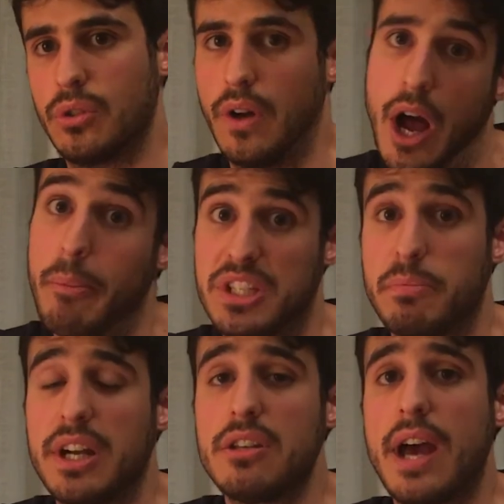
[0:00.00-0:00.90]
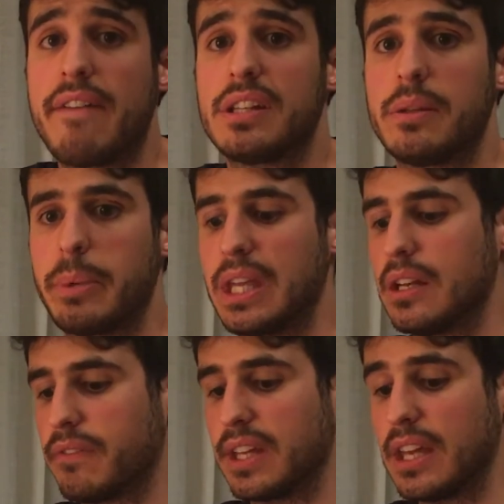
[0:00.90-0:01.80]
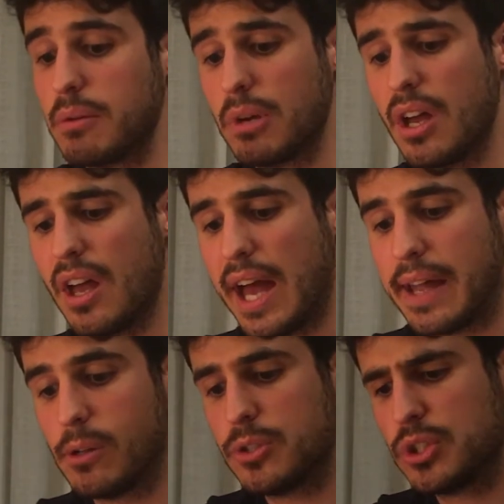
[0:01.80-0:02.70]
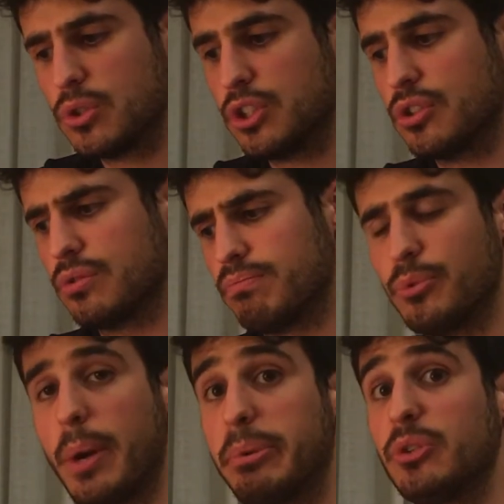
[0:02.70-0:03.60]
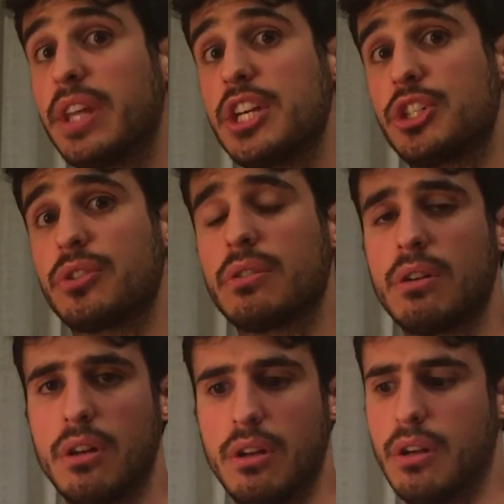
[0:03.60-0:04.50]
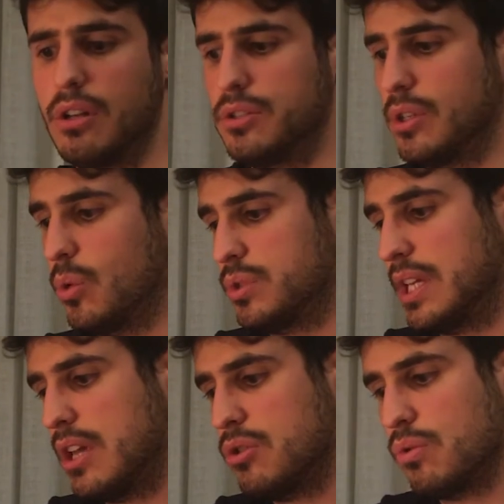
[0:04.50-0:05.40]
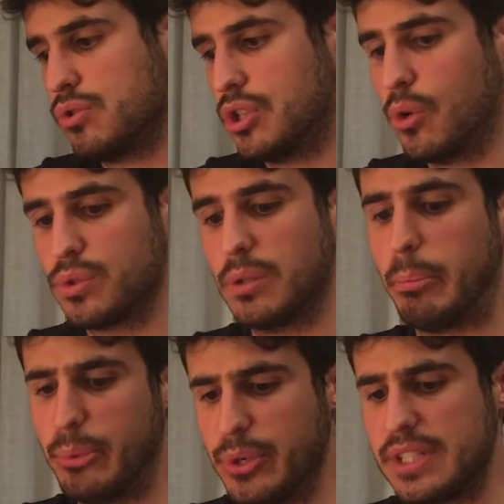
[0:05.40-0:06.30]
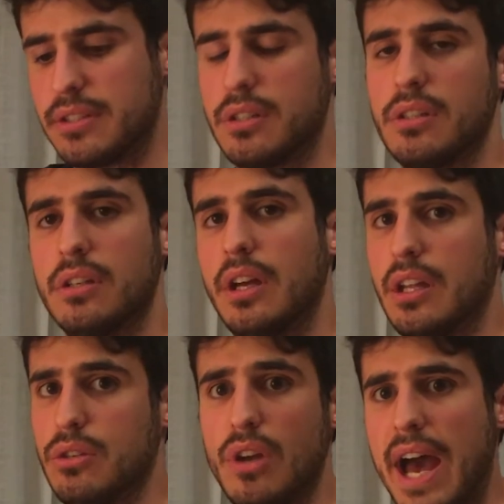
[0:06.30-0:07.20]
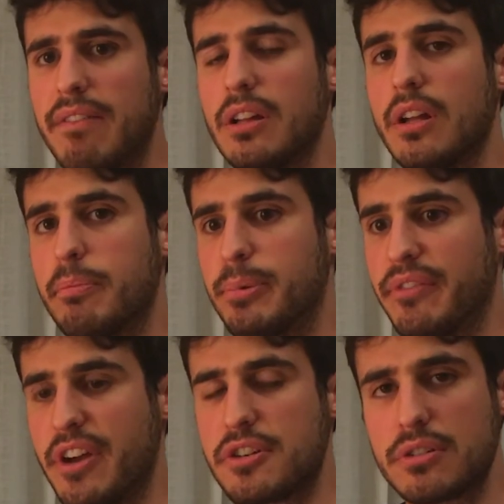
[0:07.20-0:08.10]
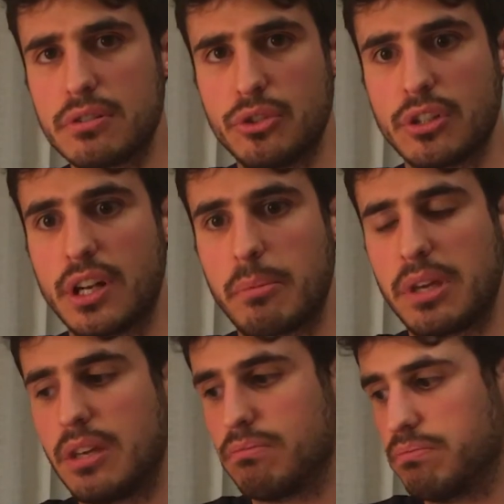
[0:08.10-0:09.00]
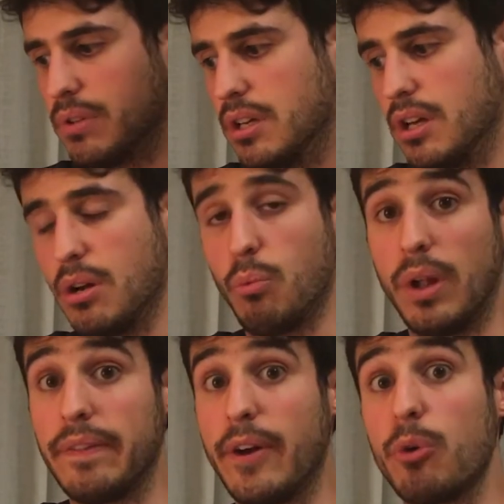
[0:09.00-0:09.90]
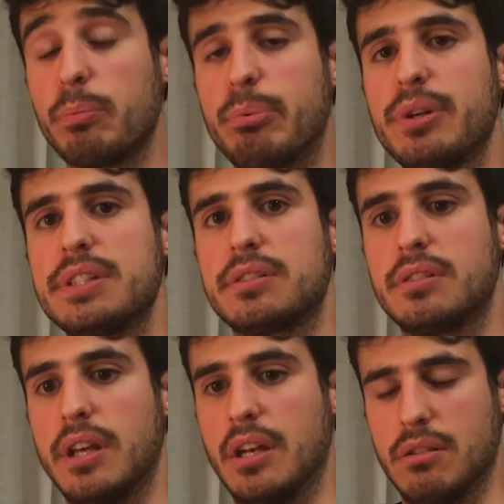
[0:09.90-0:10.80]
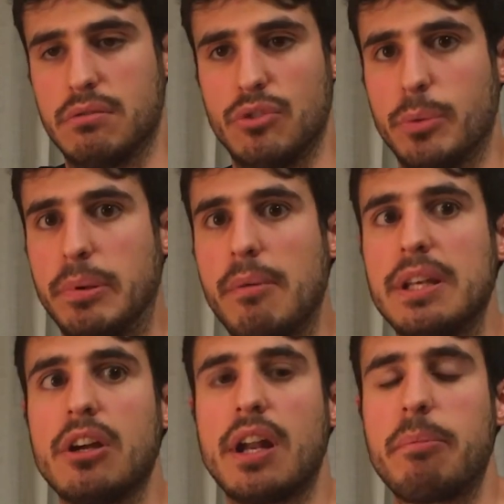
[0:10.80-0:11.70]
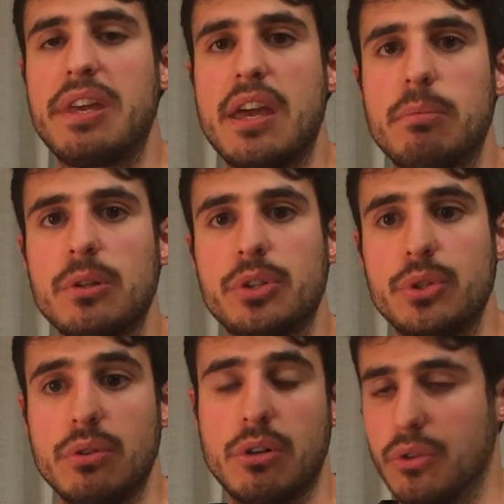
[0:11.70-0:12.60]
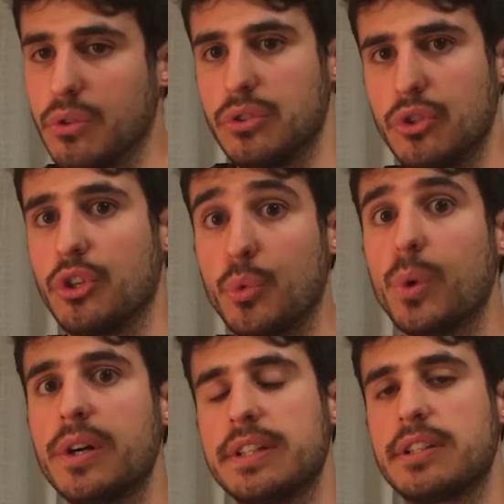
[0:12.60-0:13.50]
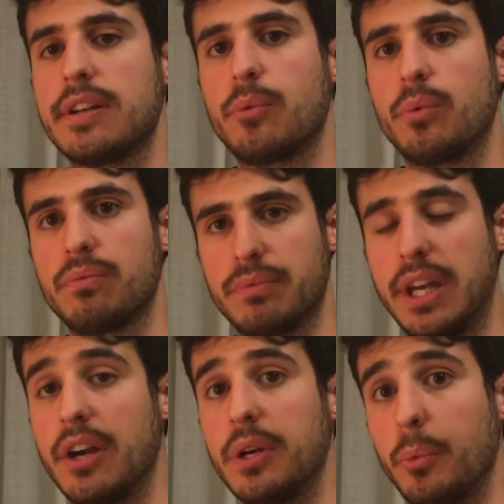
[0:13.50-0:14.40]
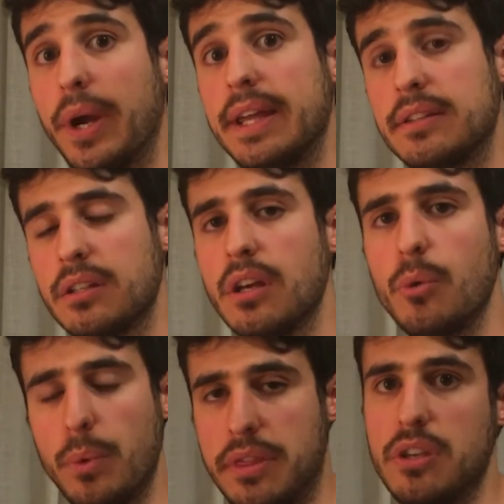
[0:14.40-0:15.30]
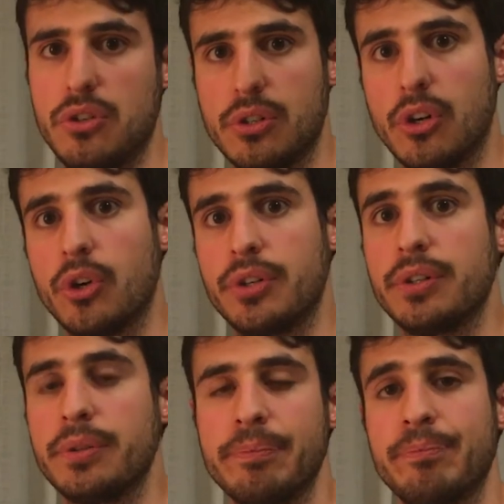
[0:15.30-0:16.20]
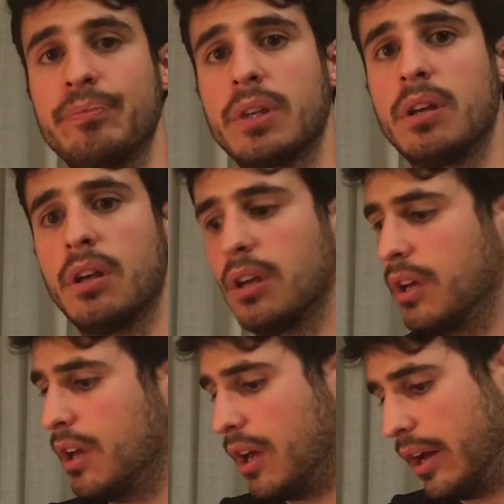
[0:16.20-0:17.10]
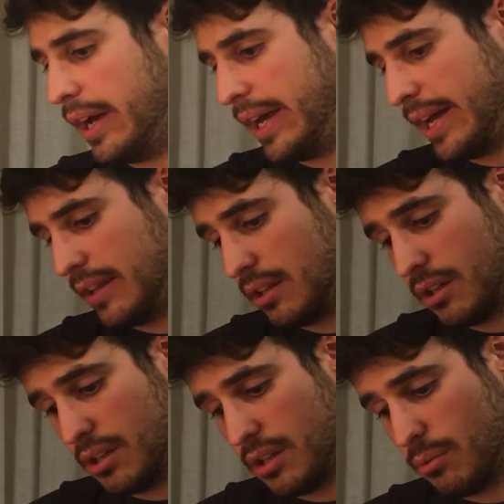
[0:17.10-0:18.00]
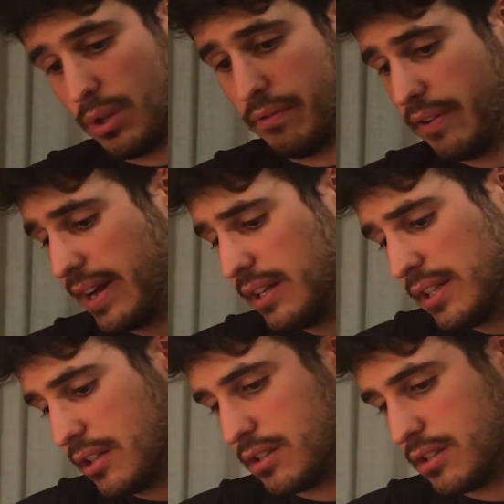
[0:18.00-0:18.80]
so how much money you have at the beginning of the game, and also your reputation. So say you chose a priest and you have a lot of profession, you're gonna be a well-known priest, and you're probably gonna be able to, or your word is gonna carry weight within your order. And finally,